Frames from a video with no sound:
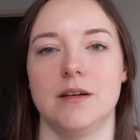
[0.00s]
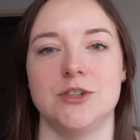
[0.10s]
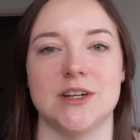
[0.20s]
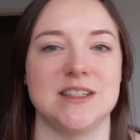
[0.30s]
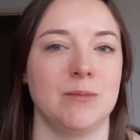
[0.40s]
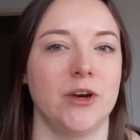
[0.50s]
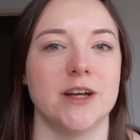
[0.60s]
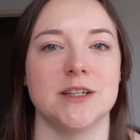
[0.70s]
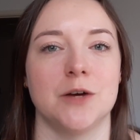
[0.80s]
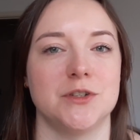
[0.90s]
Jessie Marie
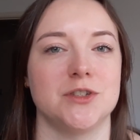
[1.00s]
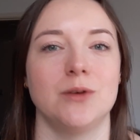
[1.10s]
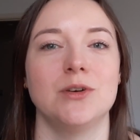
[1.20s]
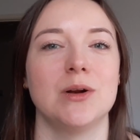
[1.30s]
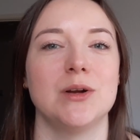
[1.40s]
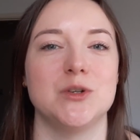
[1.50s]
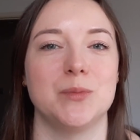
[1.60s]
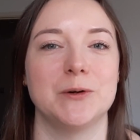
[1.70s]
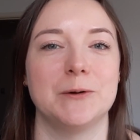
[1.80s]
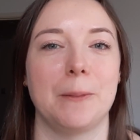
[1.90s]
herself is so
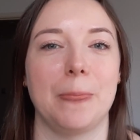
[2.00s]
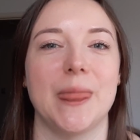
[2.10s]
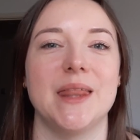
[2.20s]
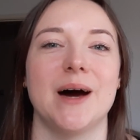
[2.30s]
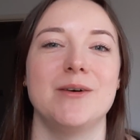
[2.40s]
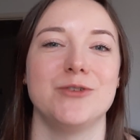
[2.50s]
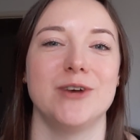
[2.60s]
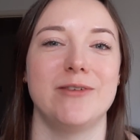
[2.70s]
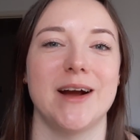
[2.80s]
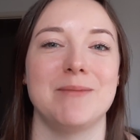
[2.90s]
knowledgeable that I would
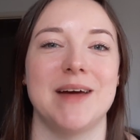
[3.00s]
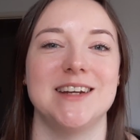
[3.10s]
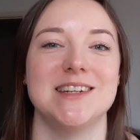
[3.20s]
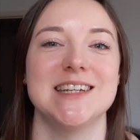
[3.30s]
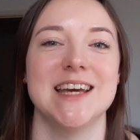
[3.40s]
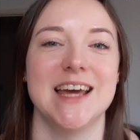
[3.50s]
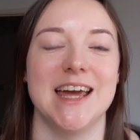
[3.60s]
really recommend.